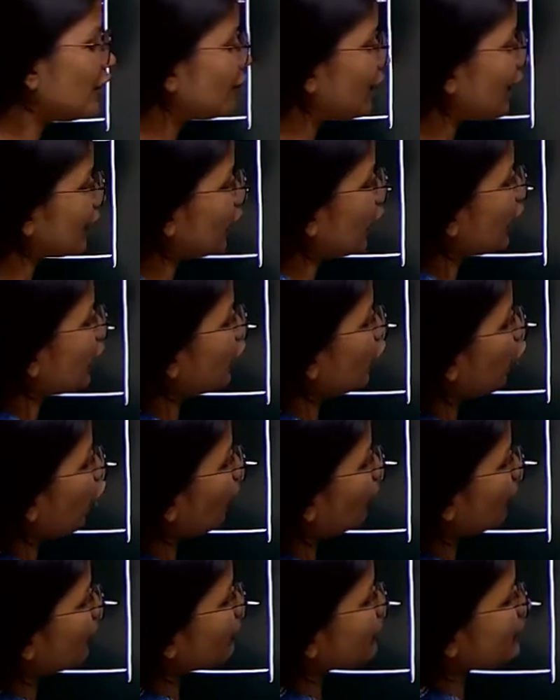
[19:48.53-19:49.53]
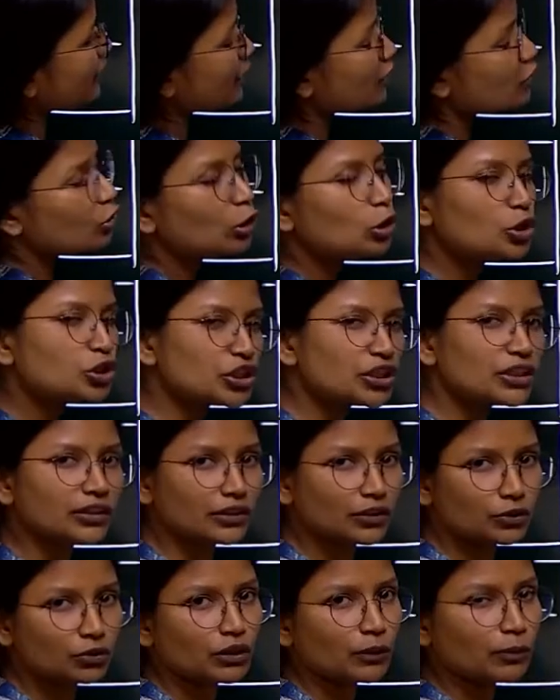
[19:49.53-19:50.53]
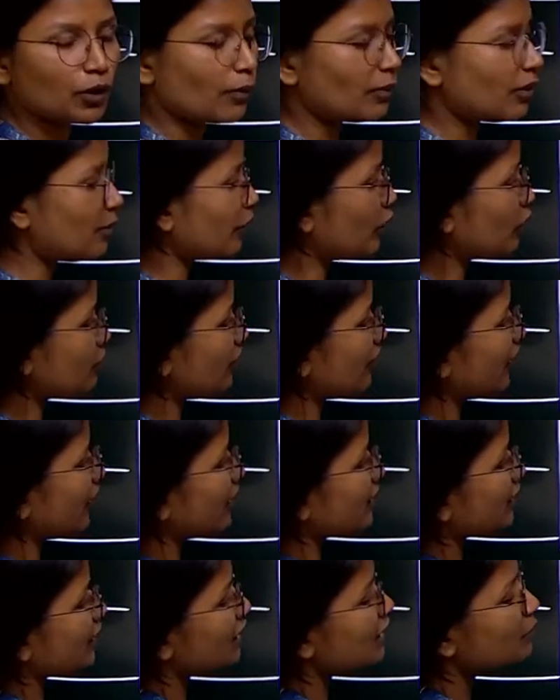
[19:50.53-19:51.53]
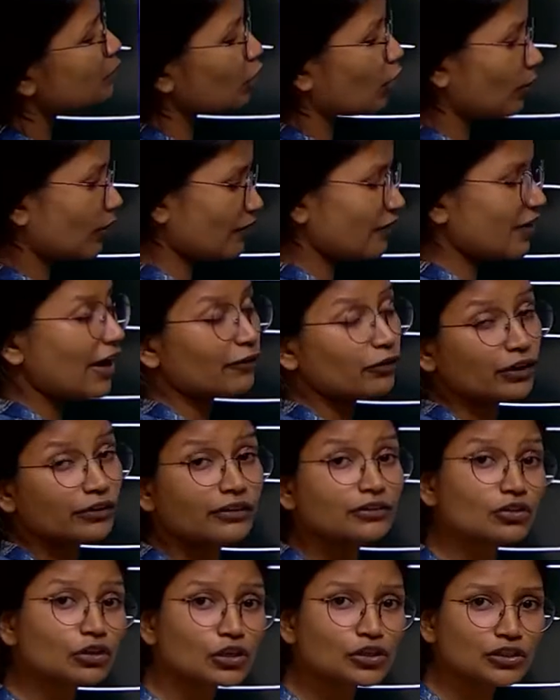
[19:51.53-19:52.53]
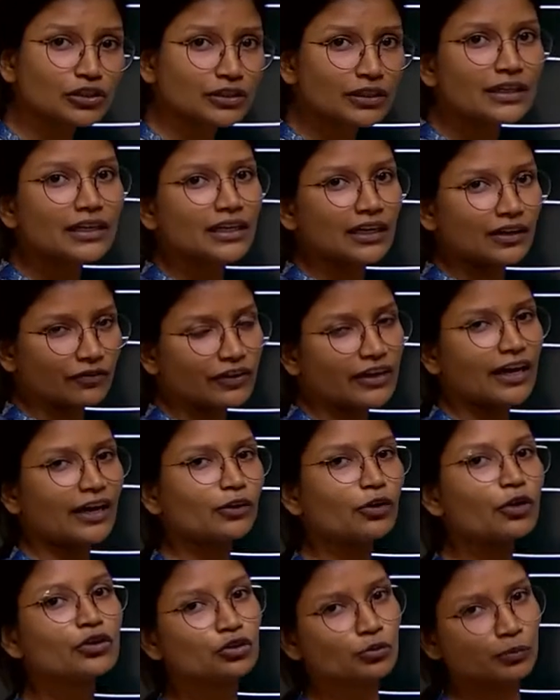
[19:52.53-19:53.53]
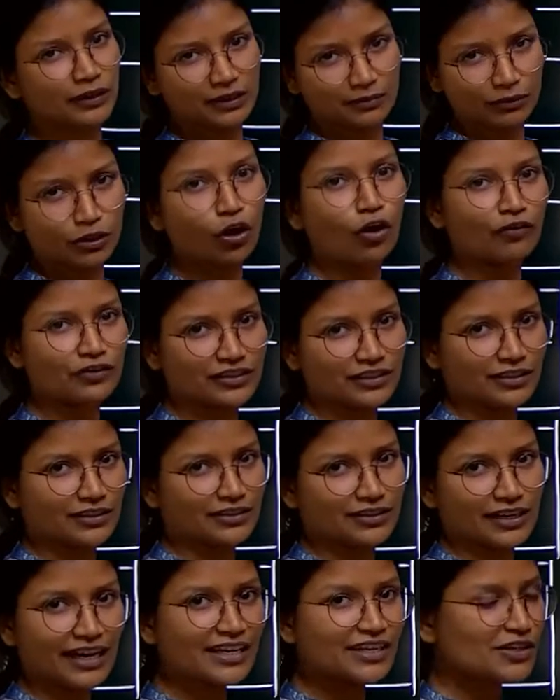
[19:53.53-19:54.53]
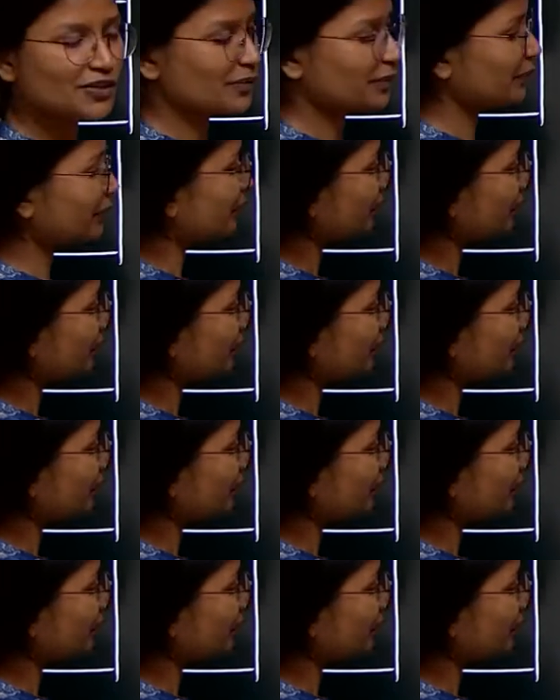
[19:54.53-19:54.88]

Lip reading: In fact, an optimistic solution to the problem. Because when you're discussing problem, we have to give a solution. We are going to become the officers, right?